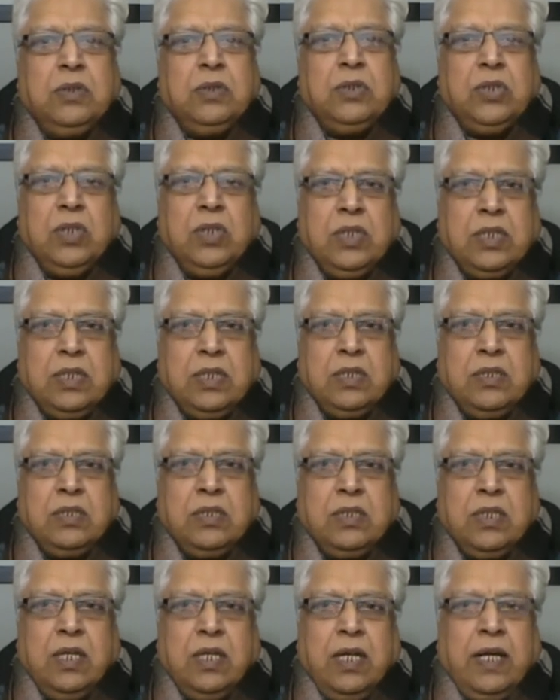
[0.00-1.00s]
children
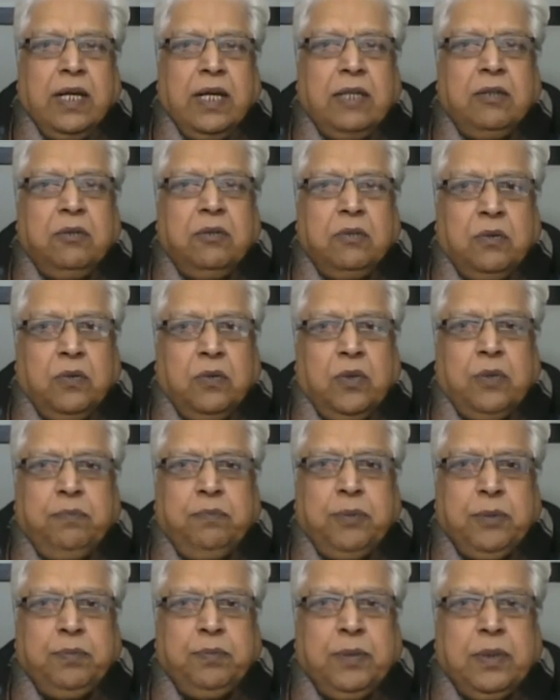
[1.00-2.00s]
and old
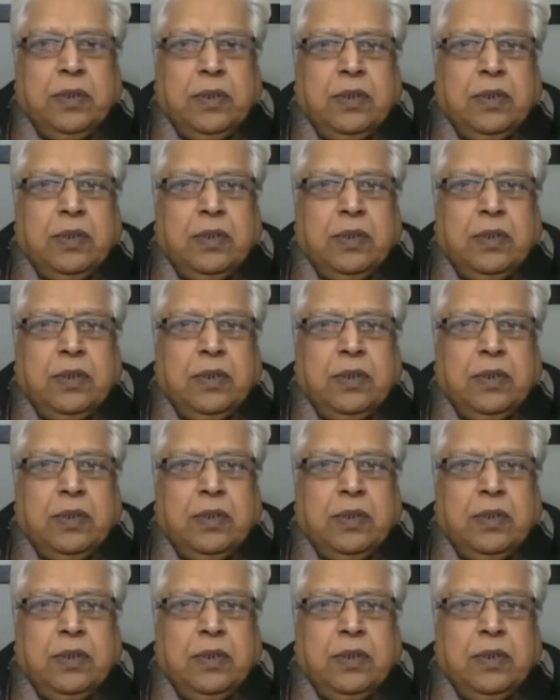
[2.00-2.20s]
people.